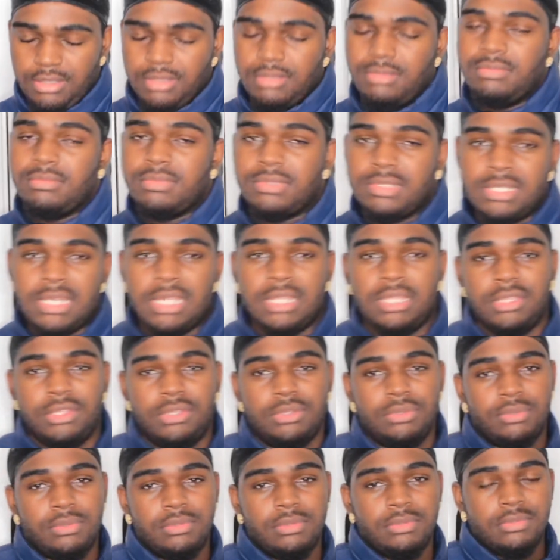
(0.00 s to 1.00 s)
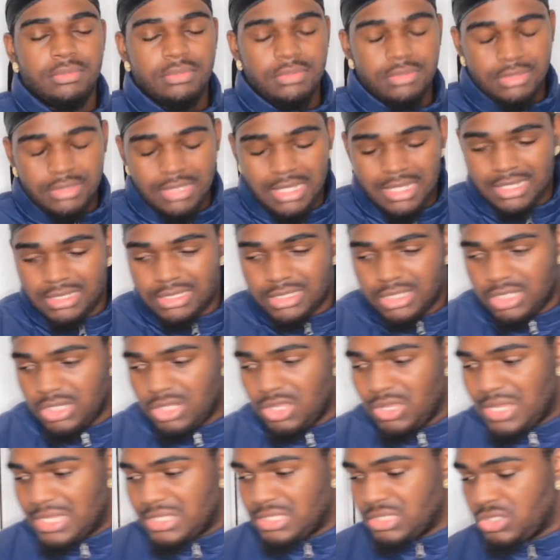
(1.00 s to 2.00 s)
I'm telling you, things to
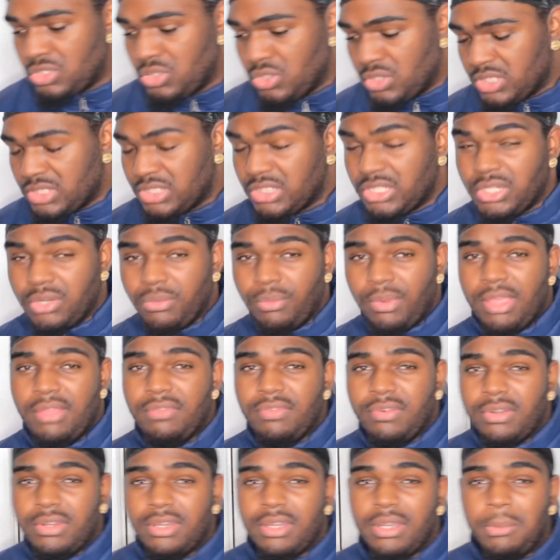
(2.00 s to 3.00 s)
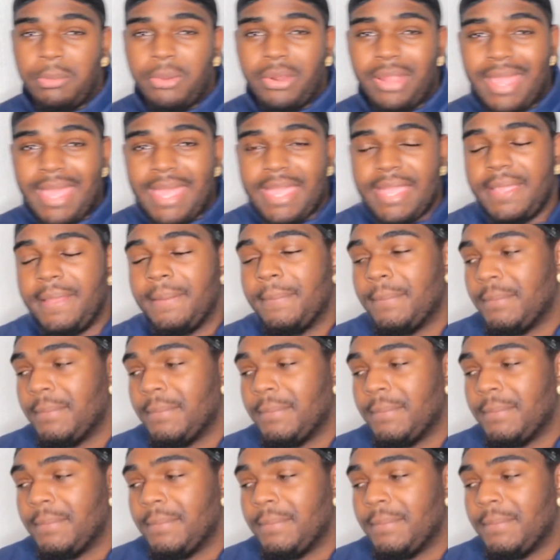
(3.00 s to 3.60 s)
know as a COARSE waver. Number 8.